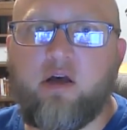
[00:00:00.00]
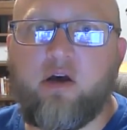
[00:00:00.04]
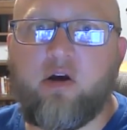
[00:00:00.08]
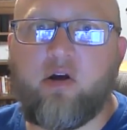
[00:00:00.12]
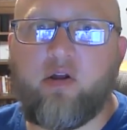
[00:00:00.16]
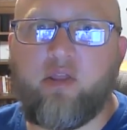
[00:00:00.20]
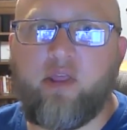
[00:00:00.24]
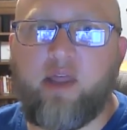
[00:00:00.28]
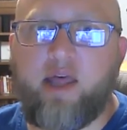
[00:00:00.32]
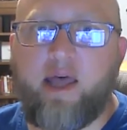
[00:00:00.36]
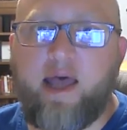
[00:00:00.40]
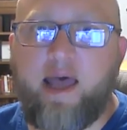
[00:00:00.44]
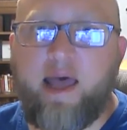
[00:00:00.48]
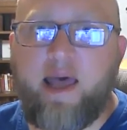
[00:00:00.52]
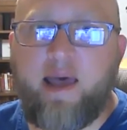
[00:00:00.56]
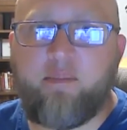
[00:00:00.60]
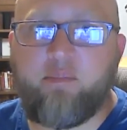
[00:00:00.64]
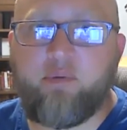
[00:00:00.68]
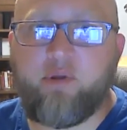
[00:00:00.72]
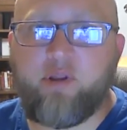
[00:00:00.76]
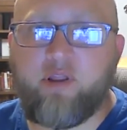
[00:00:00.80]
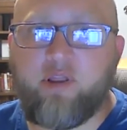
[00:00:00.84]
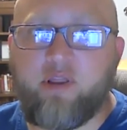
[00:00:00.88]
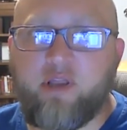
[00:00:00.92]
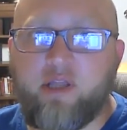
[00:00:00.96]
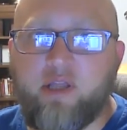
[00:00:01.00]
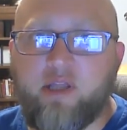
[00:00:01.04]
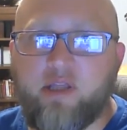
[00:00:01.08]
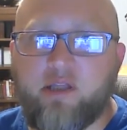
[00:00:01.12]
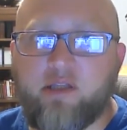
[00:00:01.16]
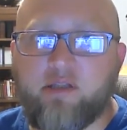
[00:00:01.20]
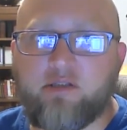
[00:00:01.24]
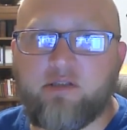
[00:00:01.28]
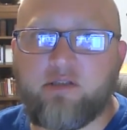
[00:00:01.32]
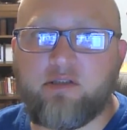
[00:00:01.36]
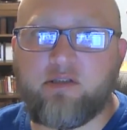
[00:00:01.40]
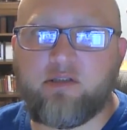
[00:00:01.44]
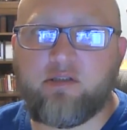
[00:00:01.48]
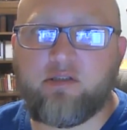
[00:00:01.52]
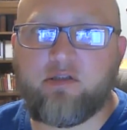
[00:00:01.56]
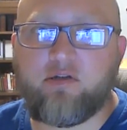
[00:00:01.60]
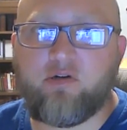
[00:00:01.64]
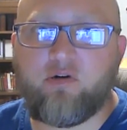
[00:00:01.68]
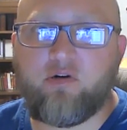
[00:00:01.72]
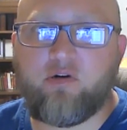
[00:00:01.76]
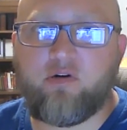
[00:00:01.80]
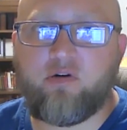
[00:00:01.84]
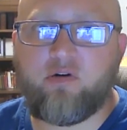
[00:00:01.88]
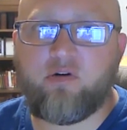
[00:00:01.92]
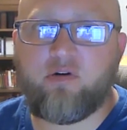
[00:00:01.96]
or the happy things,
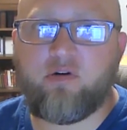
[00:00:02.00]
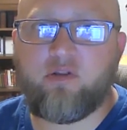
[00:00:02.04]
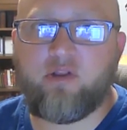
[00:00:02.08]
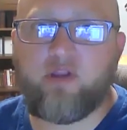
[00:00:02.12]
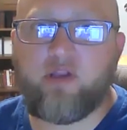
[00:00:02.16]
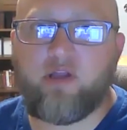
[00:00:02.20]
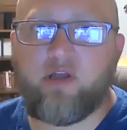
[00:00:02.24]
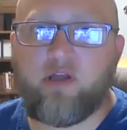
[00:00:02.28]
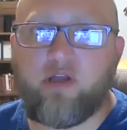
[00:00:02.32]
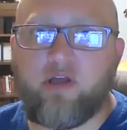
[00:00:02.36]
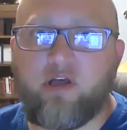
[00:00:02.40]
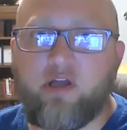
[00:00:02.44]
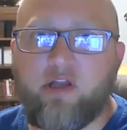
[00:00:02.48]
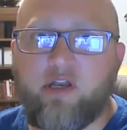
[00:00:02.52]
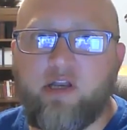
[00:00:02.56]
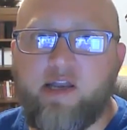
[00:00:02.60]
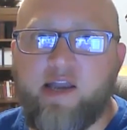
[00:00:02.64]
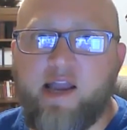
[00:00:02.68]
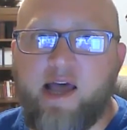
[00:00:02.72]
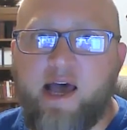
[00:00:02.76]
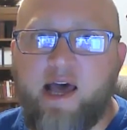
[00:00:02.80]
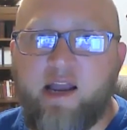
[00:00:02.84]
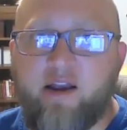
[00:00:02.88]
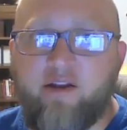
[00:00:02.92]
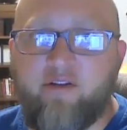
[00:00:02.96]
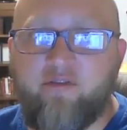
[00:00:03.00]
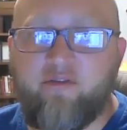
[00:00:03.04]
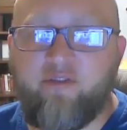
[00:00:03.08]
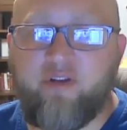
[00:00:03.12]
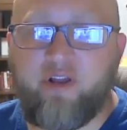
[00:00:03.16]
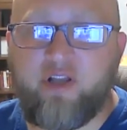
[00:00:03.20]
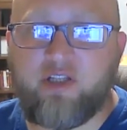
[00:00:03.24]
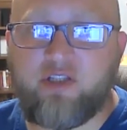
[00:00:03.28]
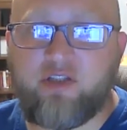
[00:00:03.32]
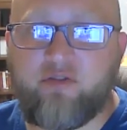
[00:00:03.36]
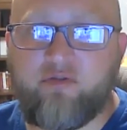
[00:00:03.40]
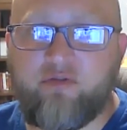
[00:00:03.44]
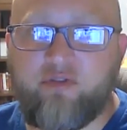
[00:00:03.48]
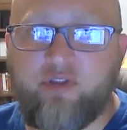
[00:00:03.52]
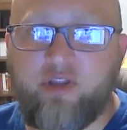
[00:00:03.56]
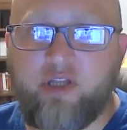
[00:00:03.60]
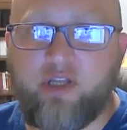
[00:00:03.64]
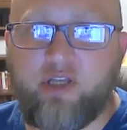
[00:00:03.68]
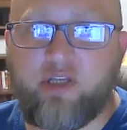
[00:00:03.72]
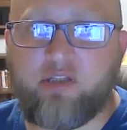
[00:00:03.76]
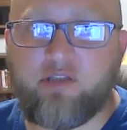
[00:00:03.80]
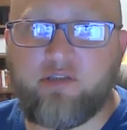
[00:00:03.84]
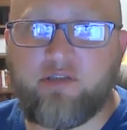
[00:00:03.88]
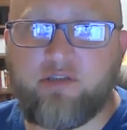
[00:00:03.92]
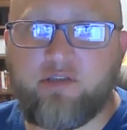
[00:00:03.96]
or the non-offensive
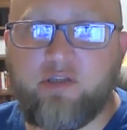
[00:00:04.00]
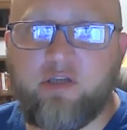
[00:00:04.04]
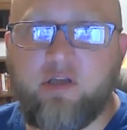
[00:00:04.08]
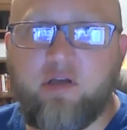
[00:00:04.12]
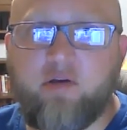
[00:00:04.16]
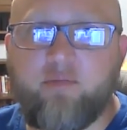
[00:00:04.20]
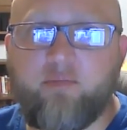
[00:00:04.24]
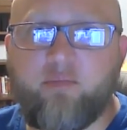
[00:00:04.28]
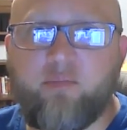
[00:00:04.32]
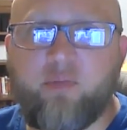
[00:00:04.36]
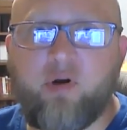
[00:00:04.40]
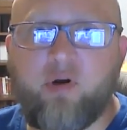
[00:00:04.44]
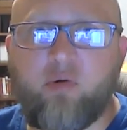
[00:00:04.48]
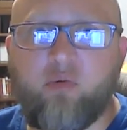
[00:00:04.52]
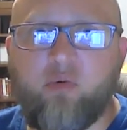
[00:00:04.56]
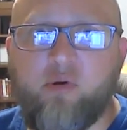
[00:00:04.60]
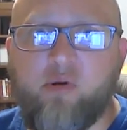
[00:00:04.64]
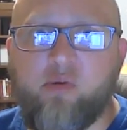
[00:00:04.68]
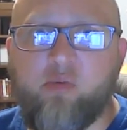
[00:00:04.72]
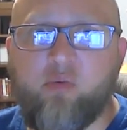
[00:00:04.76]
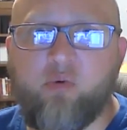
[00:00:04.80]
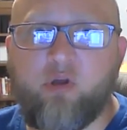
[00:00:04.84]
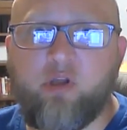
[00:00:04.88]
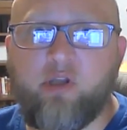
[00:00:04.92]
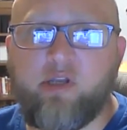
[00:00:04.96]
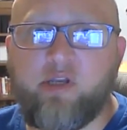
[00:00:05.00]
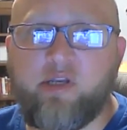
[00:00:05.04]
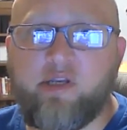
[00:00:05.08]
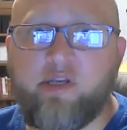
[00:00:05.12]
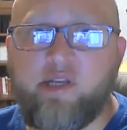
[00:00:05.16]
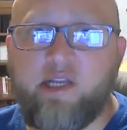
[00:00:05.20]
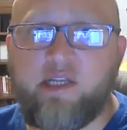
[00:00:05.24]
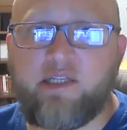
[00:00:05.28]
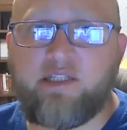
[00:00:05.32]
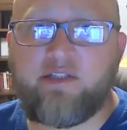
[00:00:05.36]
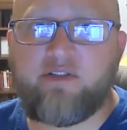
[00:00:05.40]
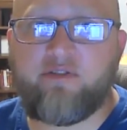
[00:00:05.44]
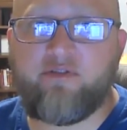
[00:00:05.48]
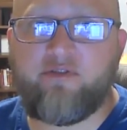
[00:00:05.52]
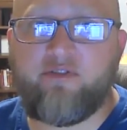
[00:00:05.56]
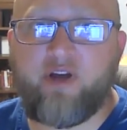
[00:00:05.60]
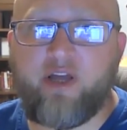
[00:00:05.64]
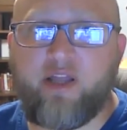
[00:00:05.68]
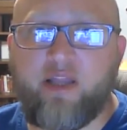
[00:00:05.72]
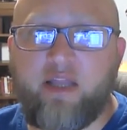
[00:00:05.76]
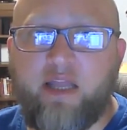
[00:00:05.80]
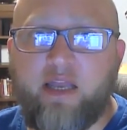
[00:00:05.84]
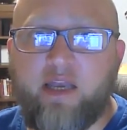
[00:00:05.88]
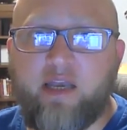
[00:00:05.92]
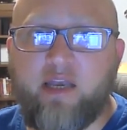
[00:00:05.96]
things, but are we willing to
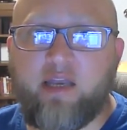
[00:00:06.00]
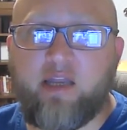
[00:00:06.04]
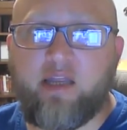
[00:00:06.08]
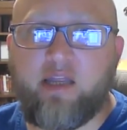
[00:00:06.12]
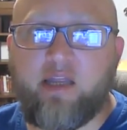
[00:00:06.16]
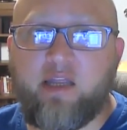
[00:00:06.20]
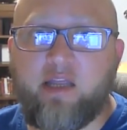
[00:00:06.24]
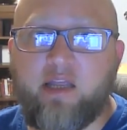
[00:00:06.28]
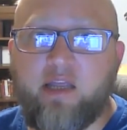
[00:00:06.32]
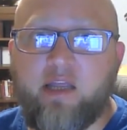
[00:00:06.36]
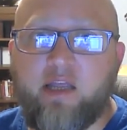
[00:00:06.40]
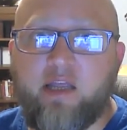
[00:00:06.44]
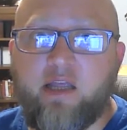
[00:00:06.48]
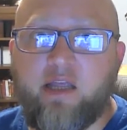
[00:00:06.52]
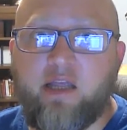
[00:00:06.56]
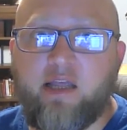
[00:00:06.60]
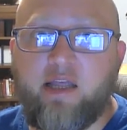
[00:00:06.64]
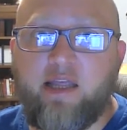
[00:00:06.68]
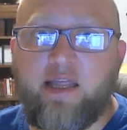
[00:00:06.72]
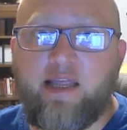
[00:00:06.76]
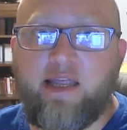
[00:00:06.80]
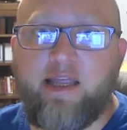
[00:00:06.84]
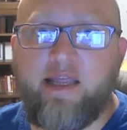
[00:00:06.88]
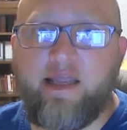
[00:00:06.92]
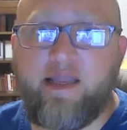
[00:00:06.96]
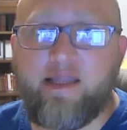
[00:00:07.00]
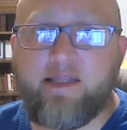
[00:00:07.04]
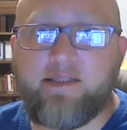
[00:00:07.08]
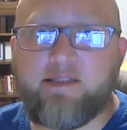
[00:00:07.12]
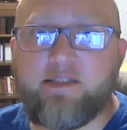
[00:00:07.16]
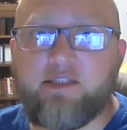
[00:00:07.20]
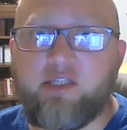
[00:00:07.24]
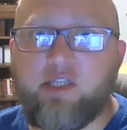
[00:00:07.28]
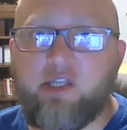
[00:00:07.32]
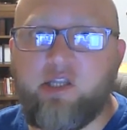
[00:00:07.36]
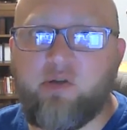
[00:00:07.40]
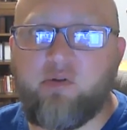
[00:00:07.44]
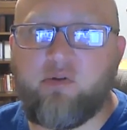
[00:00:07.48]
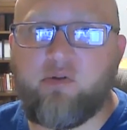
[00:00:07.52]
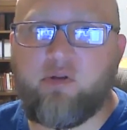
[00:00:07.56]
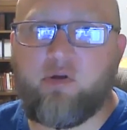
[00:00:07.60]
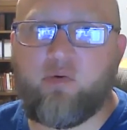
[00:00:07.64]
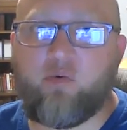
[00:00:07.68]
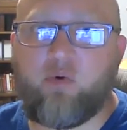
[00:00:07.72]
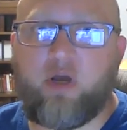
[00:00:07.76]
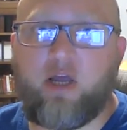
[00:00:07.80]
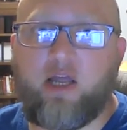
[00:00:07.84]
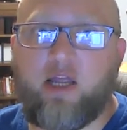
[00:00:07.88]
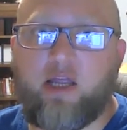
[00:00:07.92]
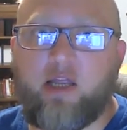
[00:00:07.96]
testify that he is the only
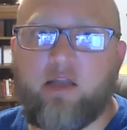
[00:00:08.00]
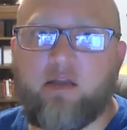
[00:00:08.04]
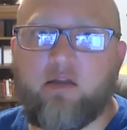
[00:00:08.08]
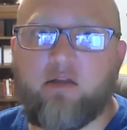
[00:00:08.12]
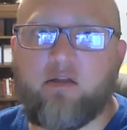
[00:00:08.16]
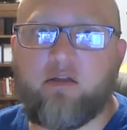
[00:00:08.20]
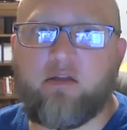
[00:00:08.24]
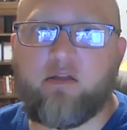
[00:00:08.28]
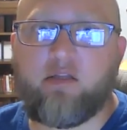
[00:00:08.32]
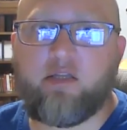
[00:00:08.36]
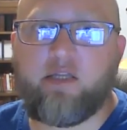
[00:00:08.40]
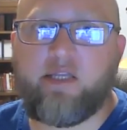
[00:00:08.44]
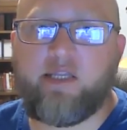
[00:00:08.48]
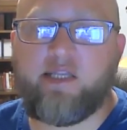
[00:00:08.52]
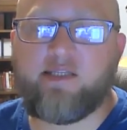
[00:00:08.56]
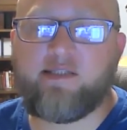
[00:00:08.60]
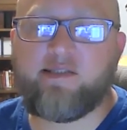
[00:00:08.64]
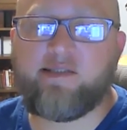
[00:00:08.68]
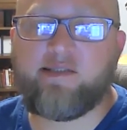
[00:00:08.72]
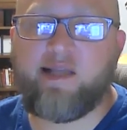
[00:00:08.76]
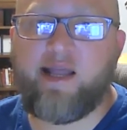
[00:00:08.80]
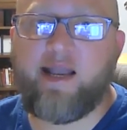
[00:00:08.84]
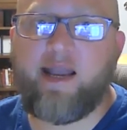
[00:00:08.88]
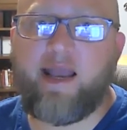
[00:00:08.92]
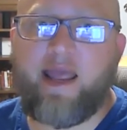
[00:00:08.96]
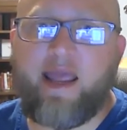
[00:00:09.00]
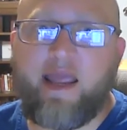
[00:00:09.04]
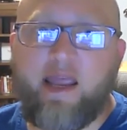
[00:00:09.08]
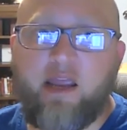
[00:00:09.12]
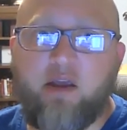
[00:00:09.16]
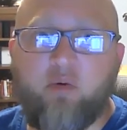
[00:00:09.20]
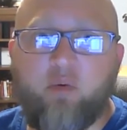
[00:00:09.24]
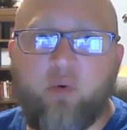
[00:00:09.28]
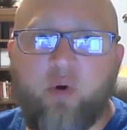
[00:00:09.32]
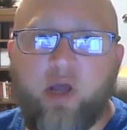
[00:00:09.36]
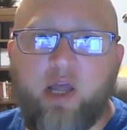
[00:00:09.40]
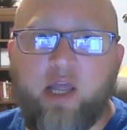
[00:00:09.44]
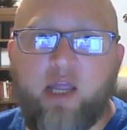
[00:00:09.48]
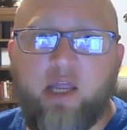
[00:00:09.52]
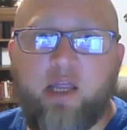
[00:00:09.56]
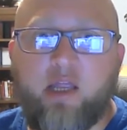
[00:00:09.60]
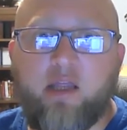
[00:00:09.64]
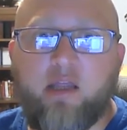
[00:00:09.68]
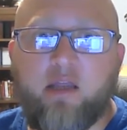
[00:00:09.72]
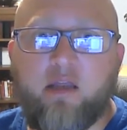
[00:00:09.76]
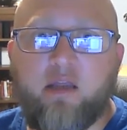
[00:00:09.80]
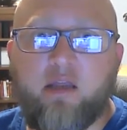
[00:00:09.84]
way? He's not a way.